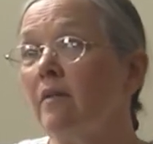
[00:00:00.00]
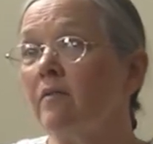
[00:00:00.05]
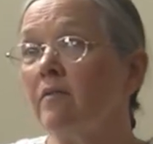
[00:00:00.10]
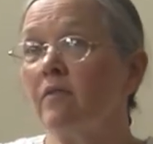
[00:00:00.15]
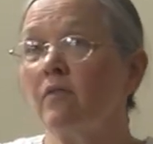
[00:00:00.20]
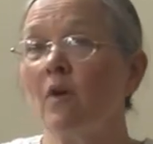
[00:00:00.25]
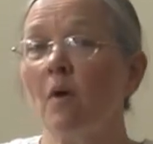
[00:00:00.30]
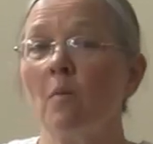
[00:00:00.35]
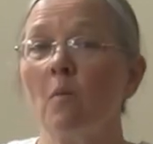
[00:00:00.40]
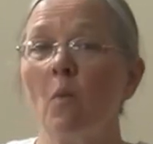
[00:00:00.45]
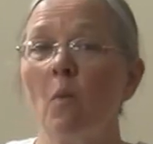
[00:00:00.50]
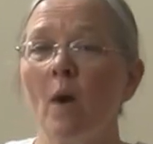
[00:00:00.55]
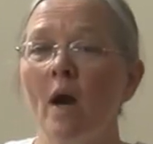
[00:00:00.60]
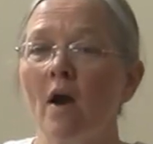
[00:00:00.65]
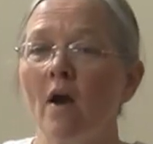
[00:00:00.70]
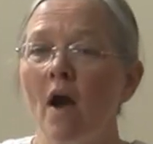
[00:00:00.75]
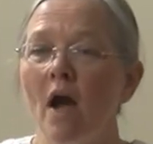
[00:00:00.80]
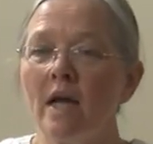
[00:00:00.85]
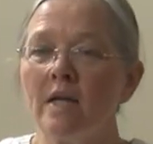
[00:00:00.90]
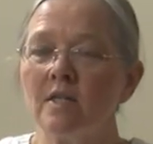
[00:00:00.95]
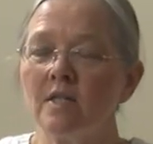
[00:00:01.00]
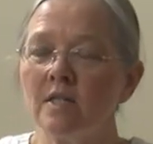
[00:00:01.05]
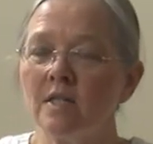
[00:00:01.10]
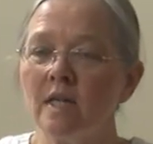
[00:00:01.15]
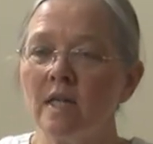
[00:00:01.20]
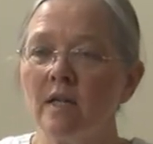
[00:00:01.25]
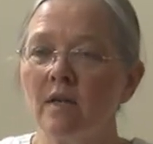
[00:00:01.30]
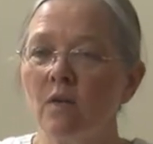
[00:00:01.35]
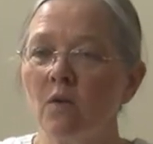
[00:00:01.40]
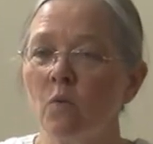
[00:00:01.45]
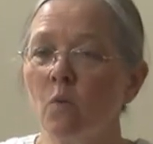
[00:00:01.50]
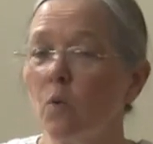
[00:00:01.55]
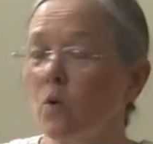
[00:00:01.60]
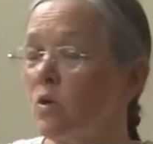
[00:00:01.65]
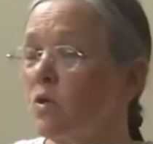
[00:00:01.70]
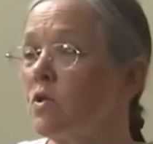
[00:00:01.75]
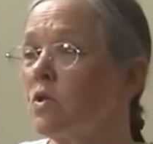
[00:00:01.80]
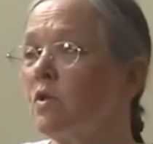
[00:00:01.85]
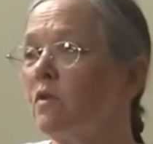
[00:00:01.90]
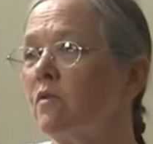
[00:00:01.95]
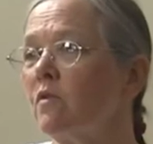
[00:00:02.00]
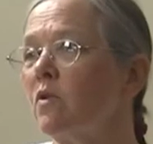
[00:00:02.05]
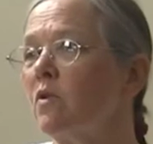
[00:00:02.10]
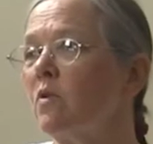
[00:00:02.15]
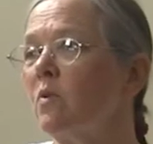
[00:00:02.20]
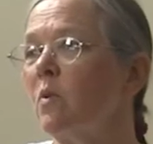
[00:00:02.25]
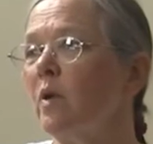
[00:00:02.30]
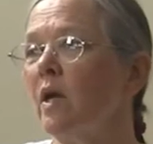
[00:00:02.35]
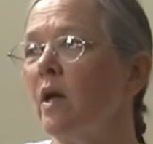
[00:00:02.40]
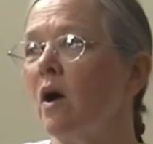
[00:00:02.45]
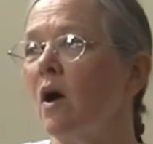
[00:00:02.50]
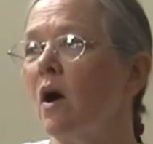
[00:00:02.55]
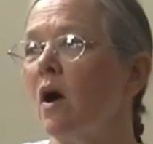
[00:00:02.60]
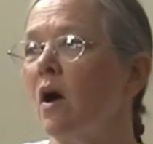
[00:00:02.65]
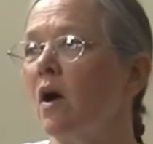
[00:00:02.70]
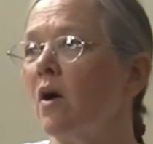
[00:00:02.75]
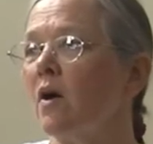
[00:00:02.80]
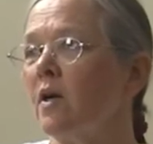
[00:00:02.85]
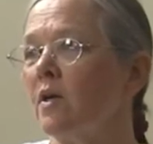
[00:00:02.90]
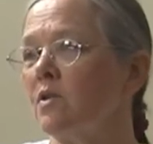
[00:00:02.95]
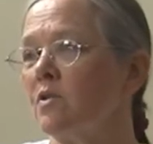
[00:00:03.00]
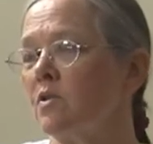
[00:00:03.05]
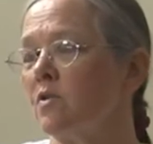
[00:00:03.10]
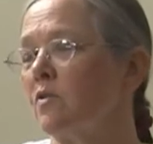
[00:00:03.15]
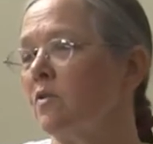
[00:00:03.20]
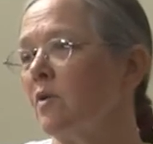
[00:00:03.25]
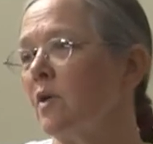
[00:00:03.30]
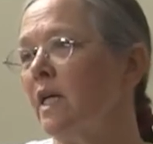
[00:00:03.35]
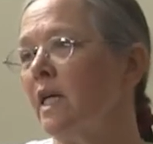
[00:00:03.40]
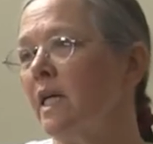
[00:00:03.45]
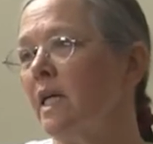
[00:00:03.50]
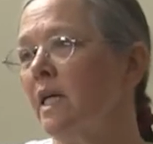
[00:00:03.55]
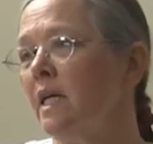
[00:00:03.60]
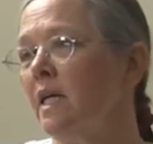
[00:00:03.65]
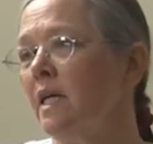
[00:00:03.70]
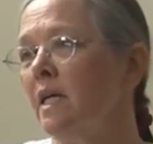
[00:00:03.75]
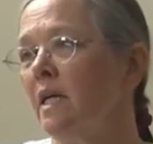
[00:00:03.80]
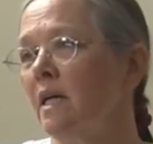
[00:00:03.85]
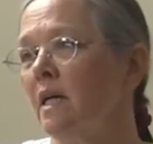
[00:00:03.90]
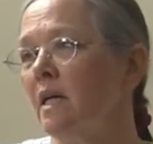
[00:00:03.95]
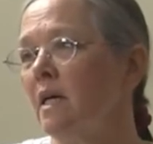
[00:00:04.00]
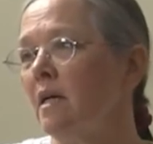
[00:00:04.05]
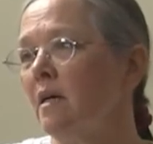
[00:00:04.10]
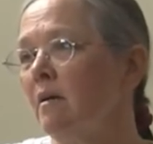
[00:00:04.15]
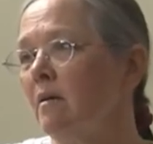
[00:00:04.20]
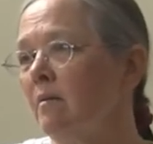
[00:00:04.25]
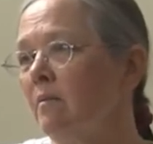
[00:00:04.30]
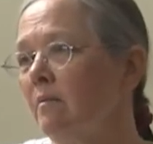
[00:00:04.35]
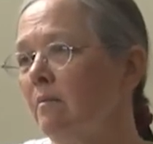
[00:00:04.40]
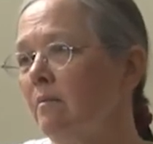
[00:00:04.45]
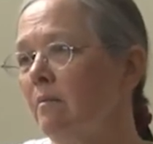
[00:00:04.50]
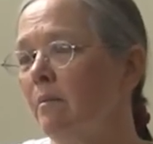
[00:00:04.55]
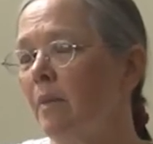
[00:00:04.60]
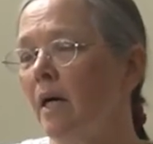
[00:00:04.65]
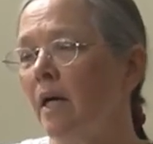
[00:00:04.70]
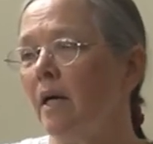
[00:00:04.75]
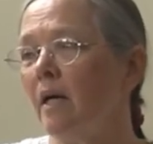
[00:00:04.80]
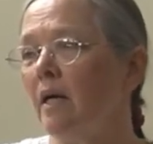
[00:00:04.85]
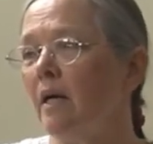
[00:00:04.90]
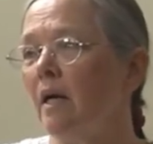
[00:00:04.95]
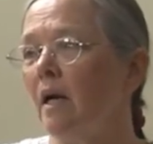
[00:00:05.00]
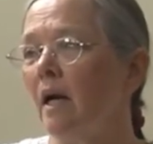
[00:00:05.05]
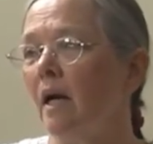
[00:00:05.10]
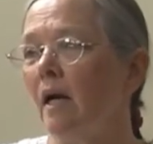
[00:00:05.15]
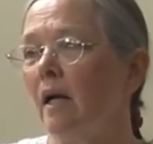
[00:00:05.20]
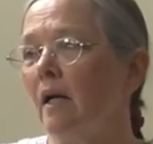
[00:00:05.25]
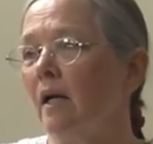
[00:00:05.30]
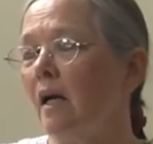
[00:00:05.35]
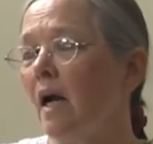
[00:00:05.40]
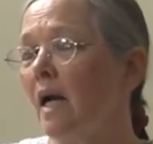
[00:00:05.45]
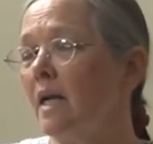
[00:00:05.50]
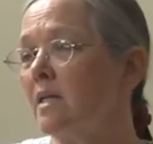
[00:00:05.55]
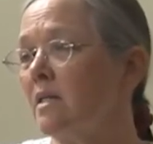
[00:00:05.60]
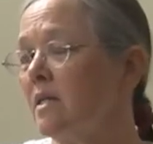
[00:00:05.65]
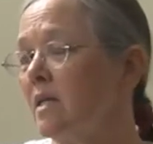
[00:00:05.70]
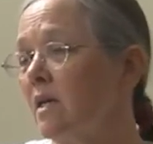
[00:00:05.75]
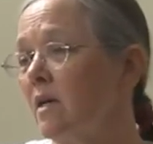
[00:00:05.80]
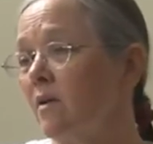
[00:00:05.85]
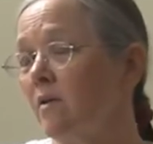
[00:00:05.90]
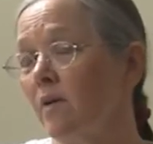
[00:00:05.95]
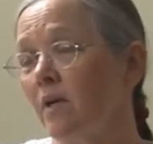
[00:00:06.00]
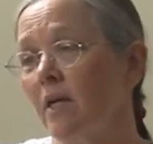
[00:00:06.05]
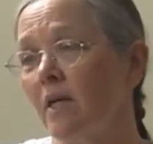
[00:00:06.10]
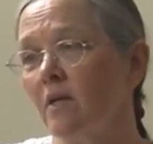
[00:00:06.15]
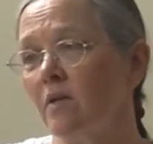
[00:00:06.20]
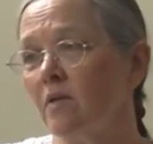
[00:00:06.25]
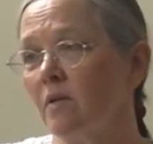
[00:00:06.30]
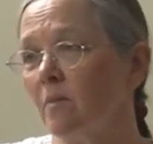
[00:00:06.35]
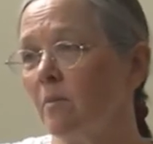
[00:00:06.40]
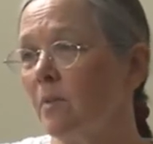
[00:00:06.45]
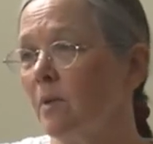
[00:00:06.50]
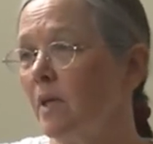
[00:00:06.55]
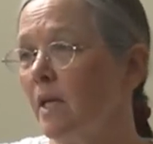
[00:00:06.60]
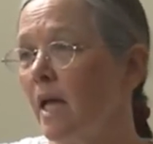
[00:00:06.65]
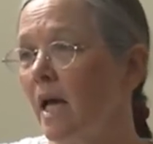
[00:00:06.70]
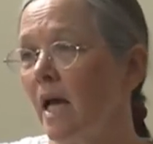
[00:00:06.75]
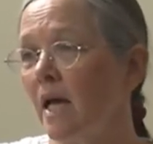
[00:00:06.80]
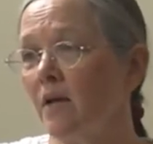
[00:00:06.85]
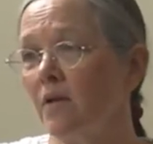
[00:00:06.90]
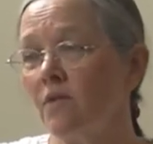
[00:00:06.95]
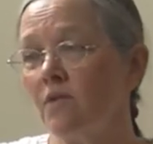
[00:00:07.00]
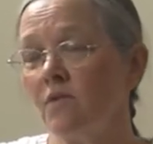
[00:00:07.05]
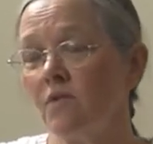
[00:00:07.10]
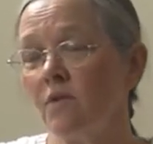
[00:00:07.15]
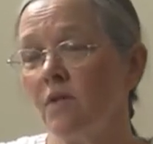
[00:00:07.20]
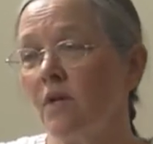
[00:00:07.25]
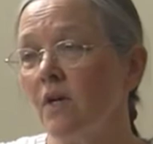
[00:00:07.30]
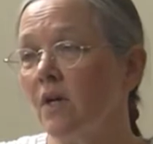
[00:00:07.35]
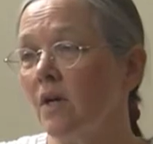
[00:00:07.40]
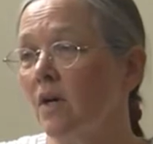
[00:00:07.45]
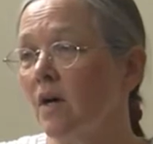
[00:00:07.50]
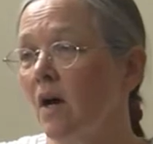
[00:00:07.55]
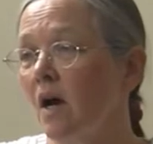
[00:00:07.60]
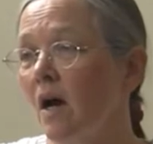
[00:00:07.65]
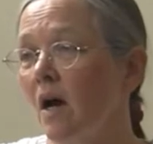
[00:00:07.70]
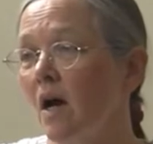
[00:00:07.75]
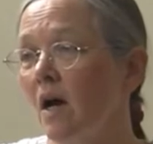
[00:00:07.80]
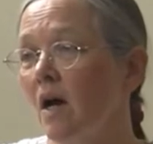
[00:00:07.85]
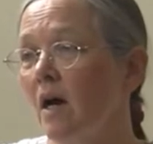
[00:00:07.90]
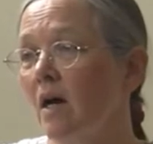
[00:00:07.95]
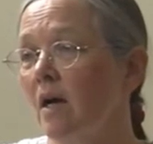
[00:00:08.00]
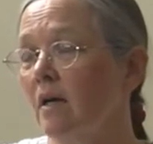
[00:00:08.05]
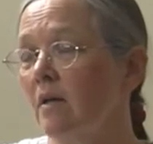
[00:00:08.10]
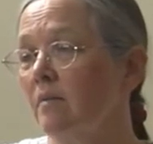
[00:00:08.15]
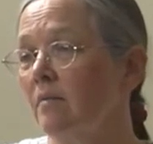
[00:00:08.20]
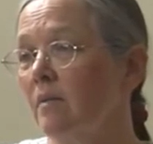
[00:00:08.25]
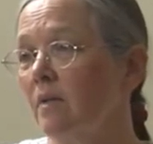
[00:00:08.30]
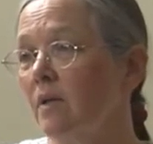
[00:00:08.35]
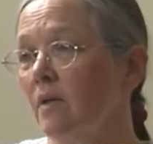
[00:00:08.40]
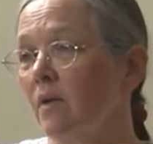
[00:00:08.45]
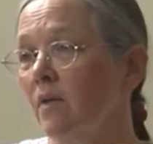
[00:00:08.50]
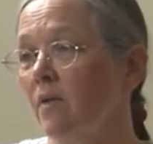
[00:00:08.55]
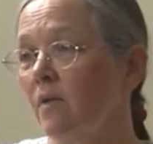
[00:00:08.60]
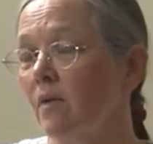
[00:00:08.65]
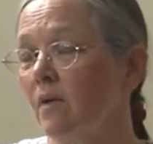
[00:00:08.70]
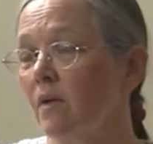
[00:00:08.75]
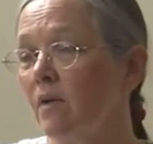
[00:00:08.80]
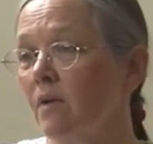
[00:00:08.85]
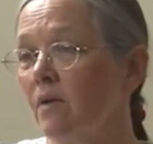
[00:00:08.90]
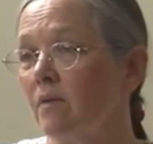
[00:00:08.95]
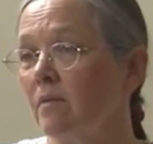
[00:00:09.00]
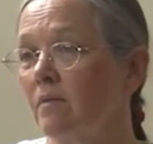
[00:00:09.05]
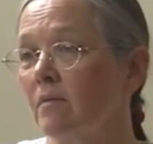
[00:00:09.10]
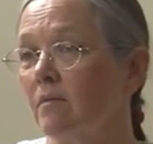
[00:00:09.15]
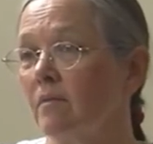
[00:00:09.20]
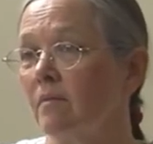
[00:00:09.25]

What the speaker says: from where I sit, the worst of who we are is greed, but I see greed simply as the